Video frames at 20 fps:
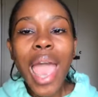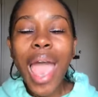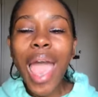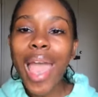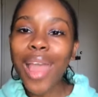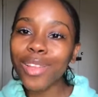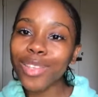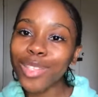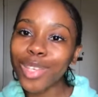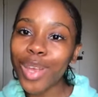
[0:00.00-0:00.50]

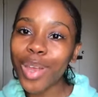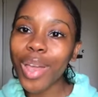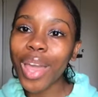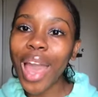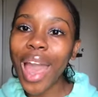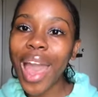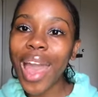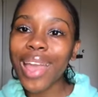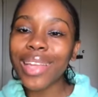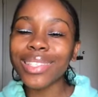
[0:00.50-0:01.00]
And so,
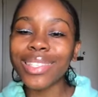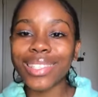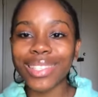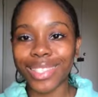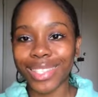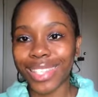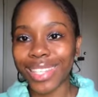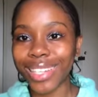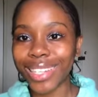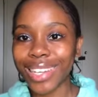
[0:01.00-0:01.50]
guys,
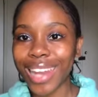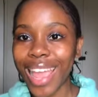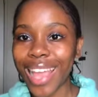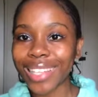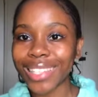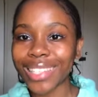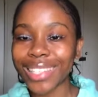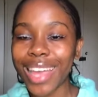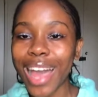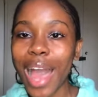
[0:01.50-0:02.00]
till
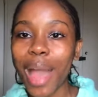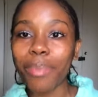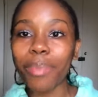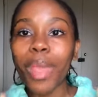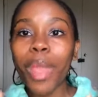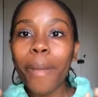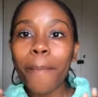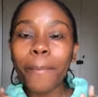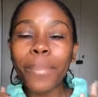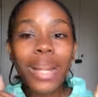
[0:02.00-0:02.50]
next time,
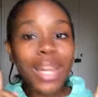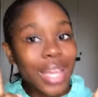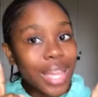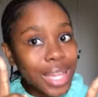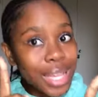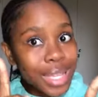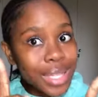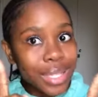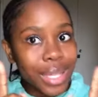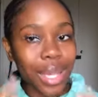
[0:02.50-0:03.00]

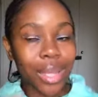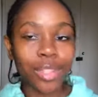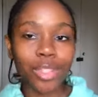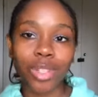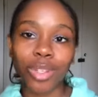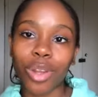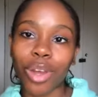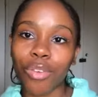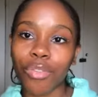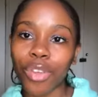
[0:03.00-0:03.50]
please
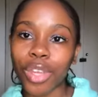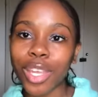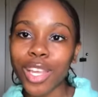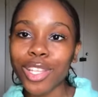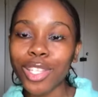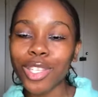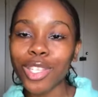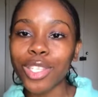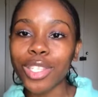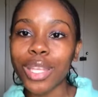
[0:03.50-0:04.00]
do not
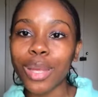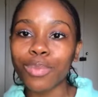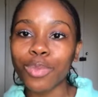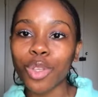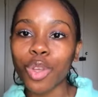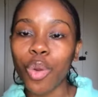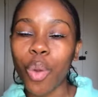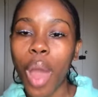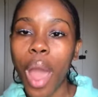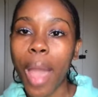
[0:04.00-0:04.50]
forget to
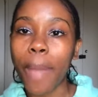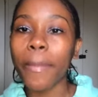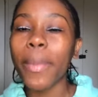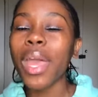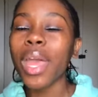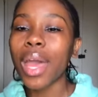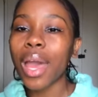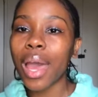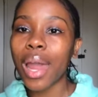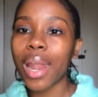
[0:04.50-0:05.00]
subscribe.
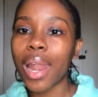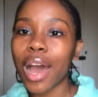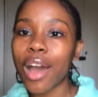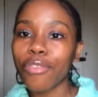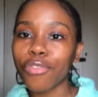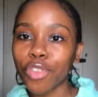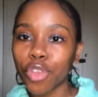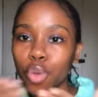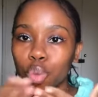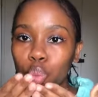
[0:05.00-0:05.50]
I
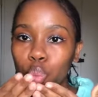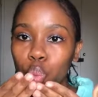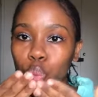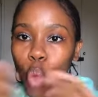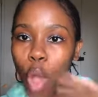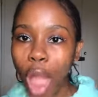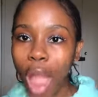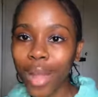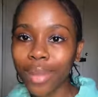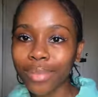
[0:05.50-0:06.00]
love you.